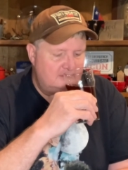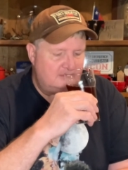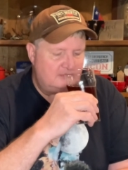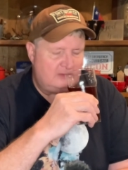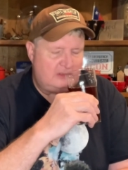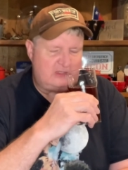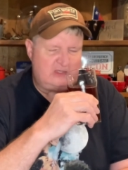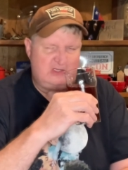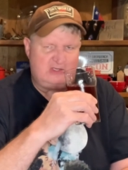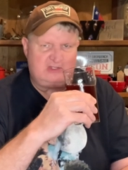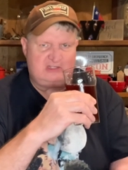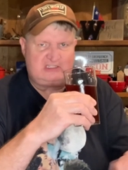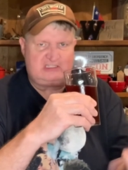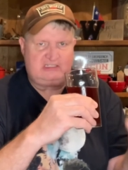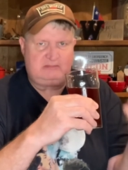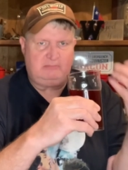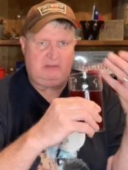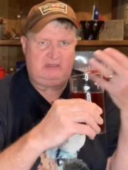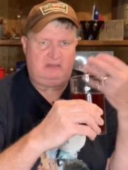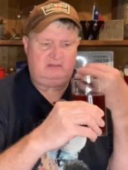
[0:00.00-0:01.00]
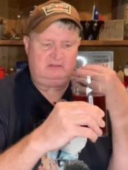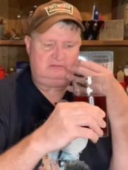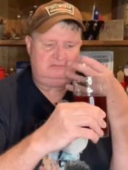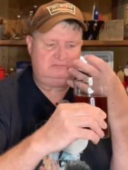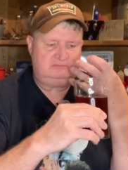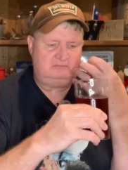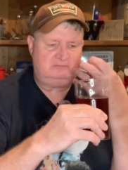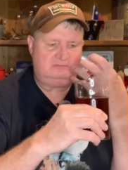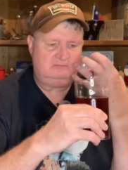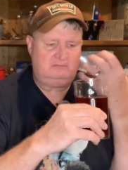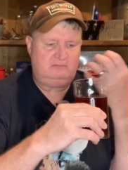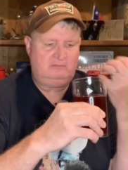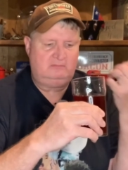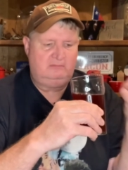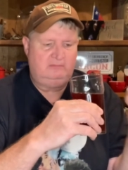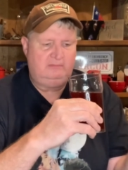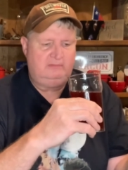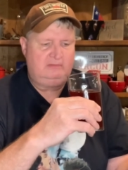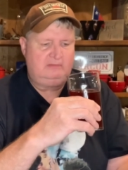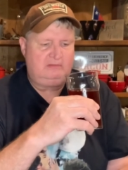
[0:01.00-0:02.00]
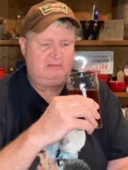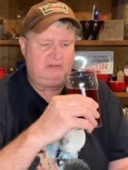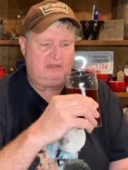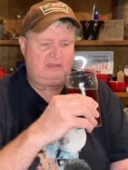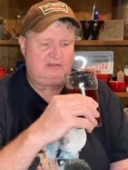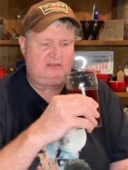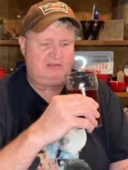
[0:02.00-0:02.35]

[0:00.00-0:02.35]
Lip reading: can smell like